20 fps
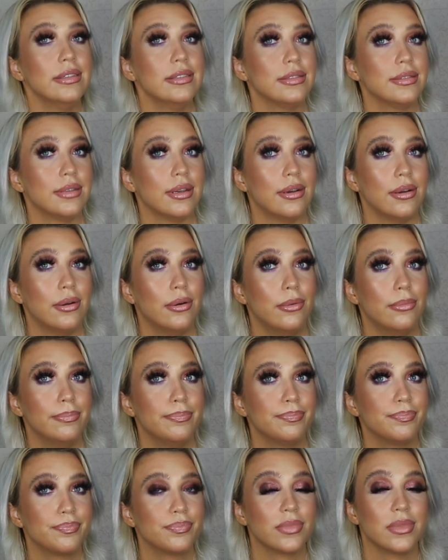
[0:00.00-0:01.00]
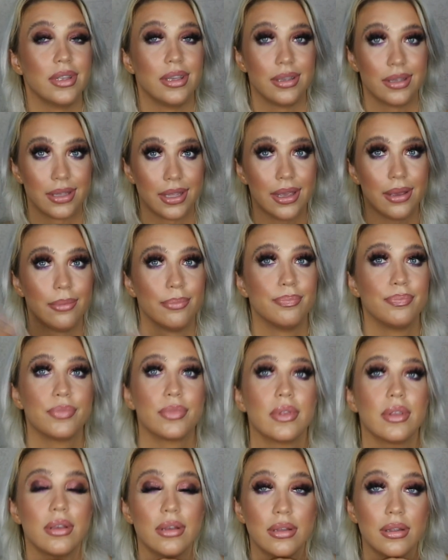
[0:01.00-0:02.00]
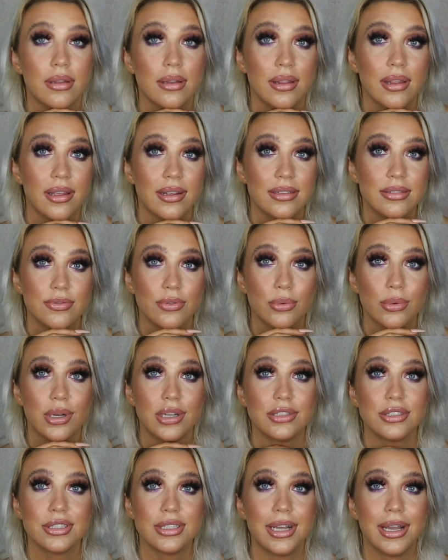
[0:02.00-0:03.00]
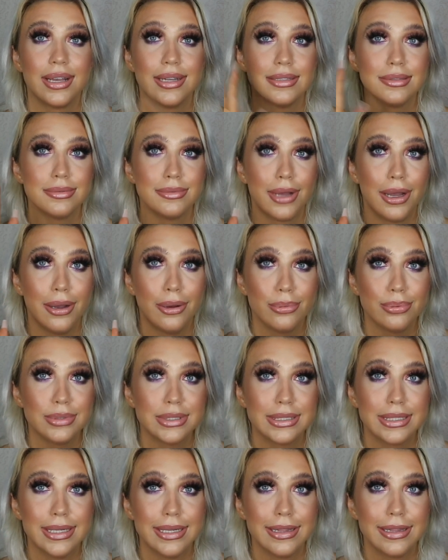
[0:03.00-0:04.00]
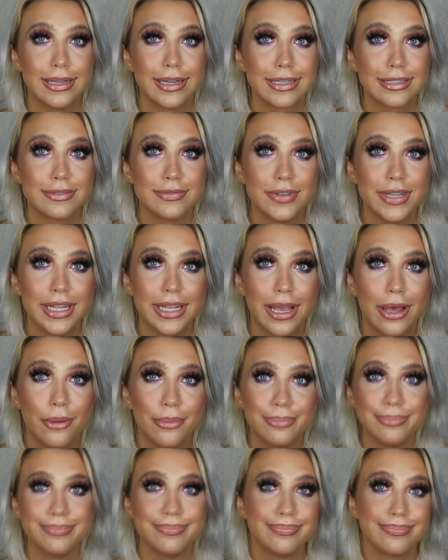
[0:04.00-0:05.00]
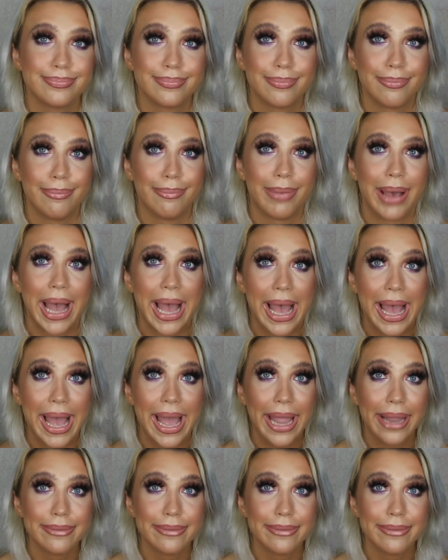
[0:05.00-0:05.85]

So yeah, thanks for watching, guys. I hope to see you in the next video. Bye.